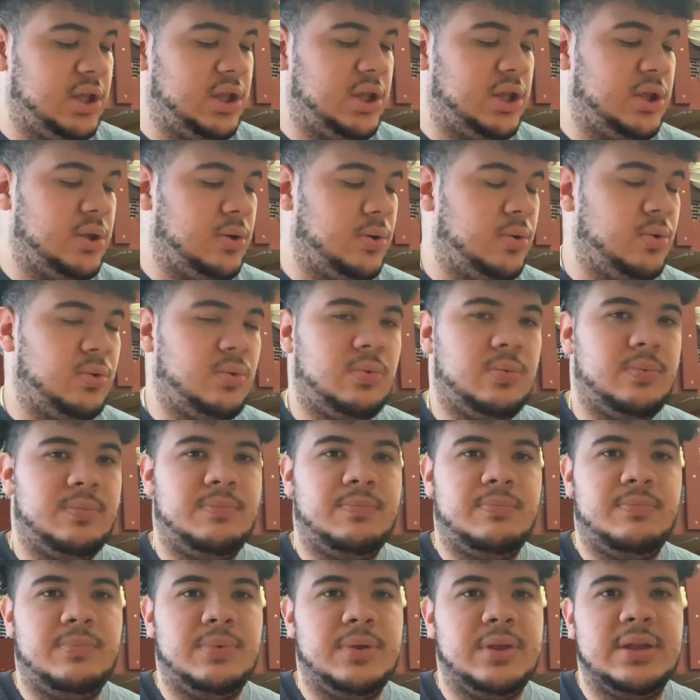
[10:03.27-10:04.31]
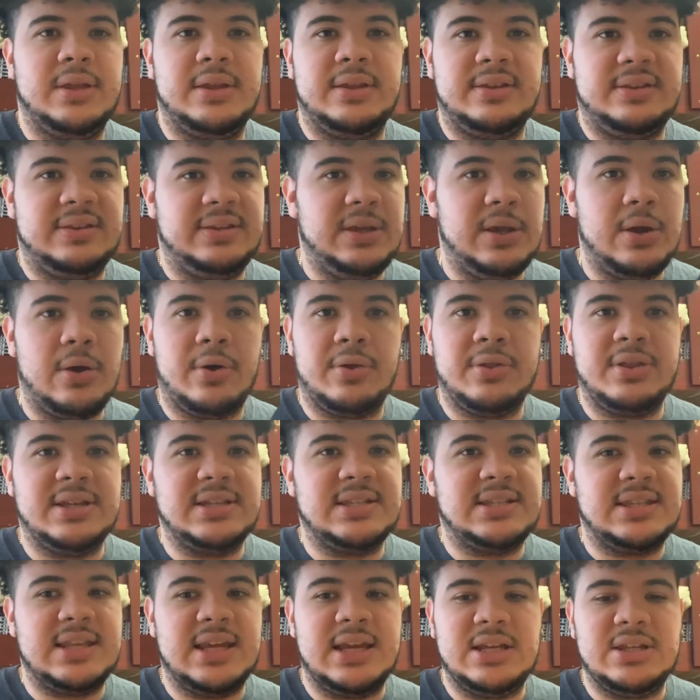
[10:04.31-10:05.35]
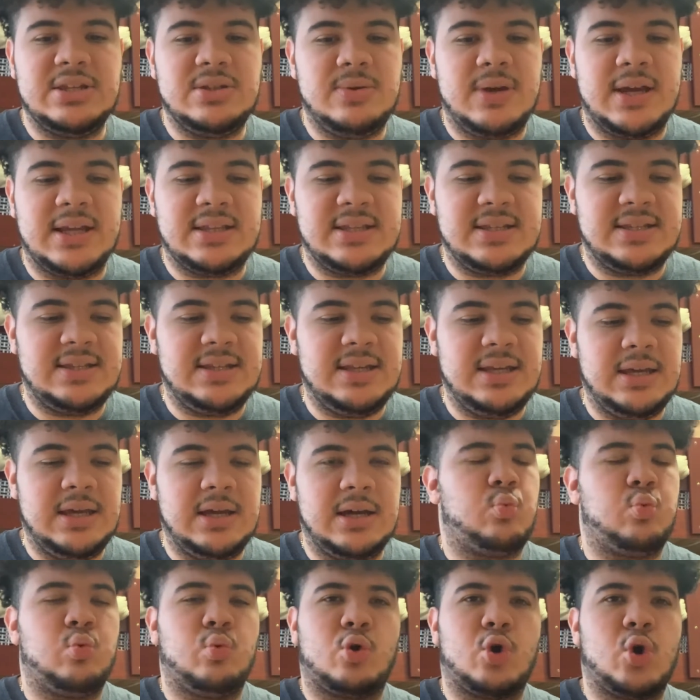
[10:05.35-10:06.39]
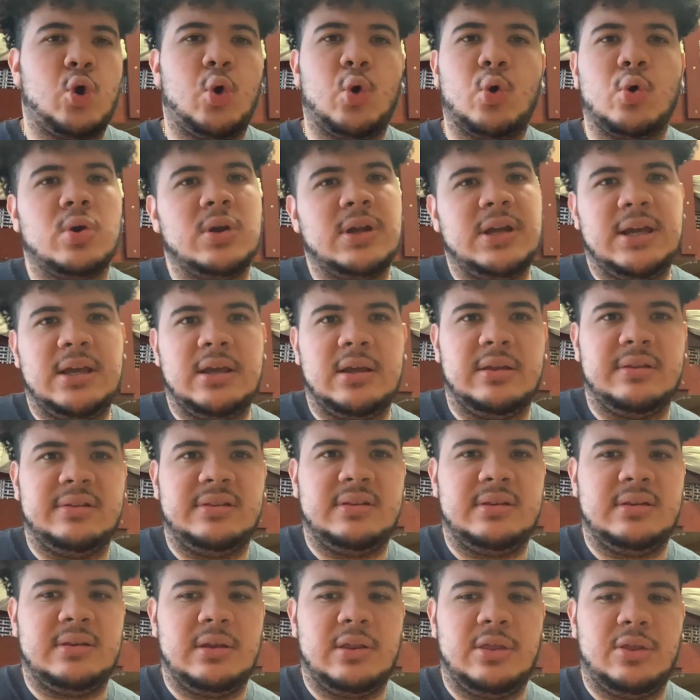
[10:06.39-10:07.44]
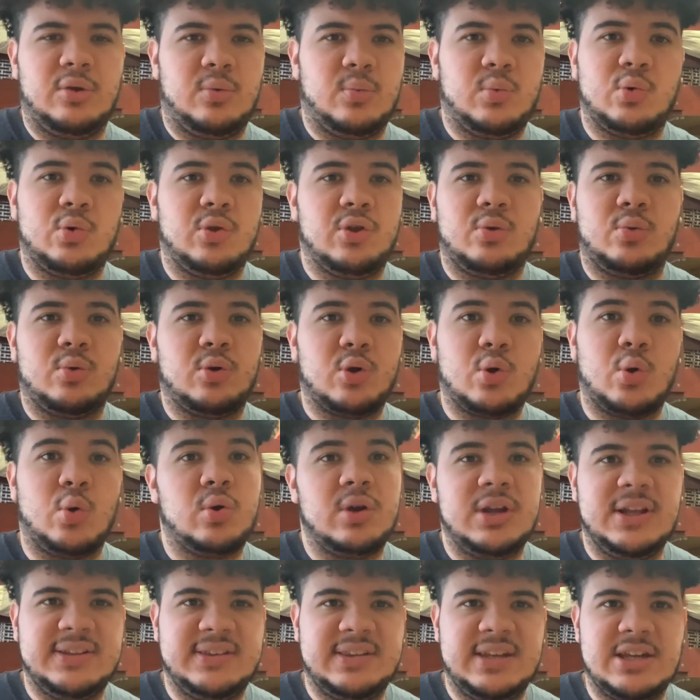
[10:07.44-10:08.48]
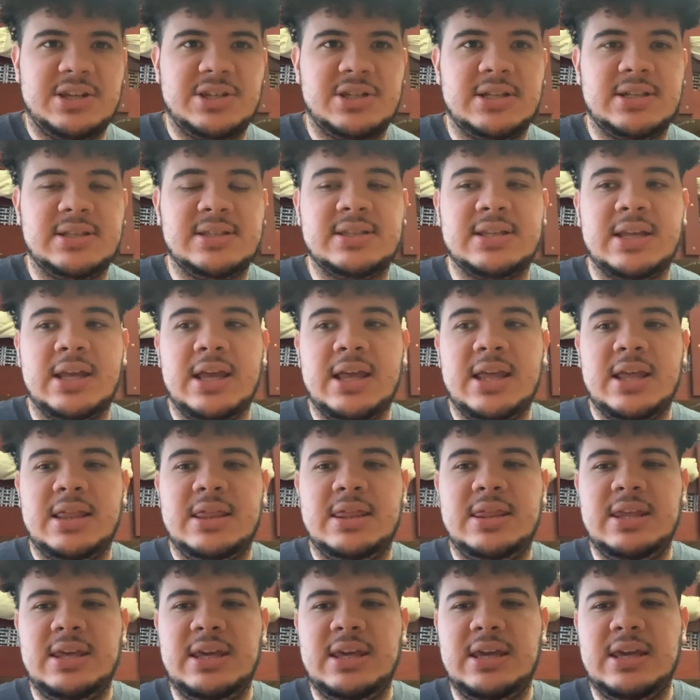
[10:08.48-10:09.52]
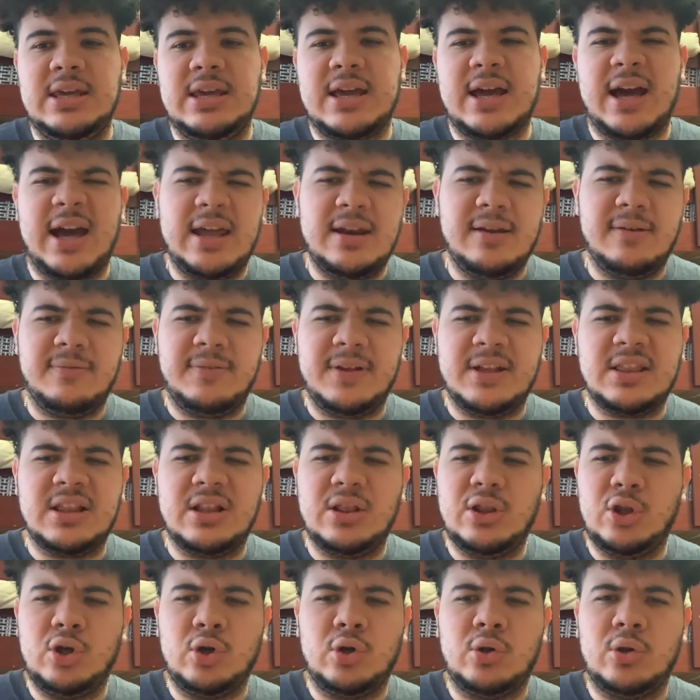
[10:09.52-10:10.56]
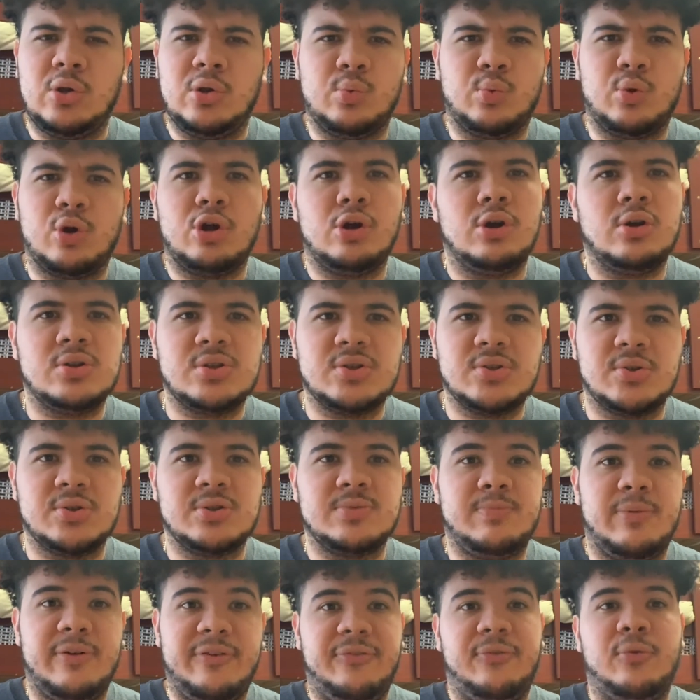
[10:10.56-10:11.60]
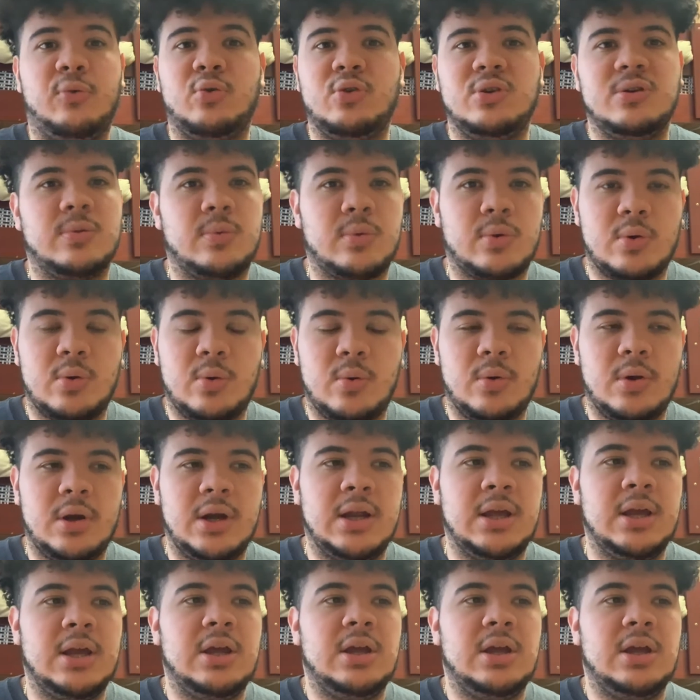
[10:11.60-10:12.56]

you see all these things. You get to see recordings, the recording sessions, the kind of like the little rehearsals before you record,